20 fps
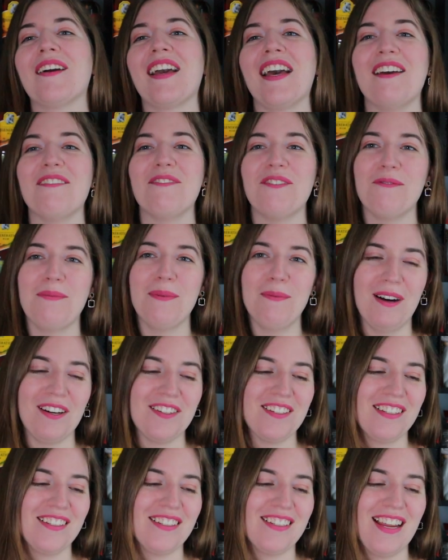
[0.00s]
Okay, if you've been
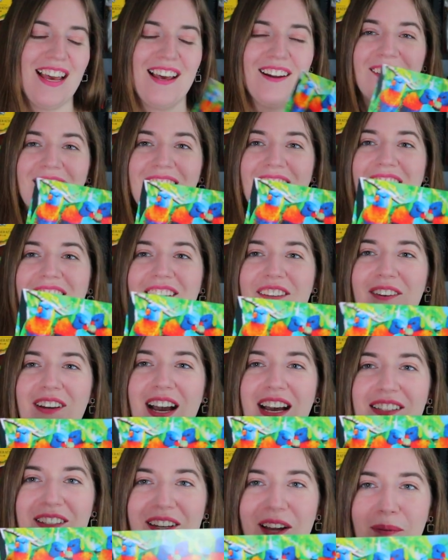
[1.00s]
watching this channel again, you
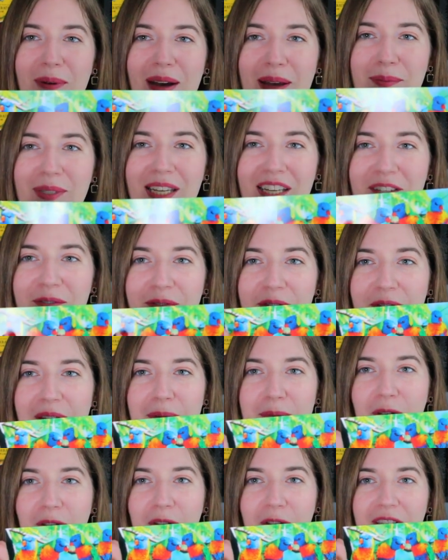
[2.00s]
guys know my obsession with
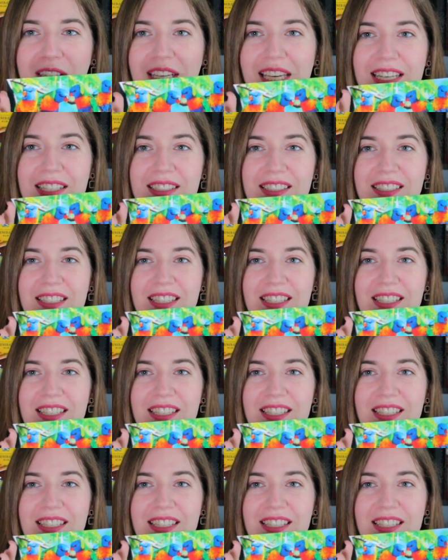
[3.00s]
rainbow lorikeets.